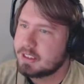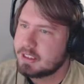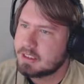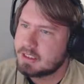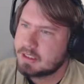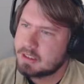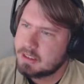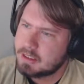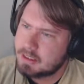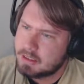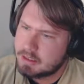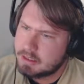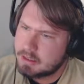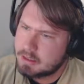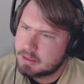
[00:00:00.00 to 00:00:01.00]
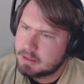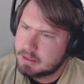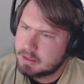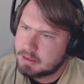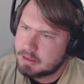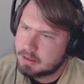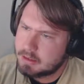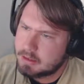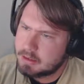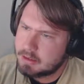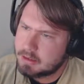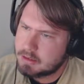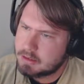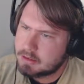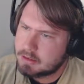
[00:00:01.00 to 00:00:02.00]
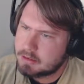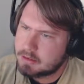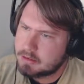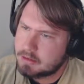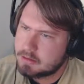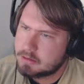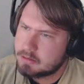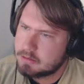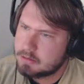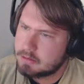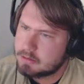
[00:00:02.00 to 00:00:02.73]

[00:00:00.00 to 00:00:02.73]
(silence)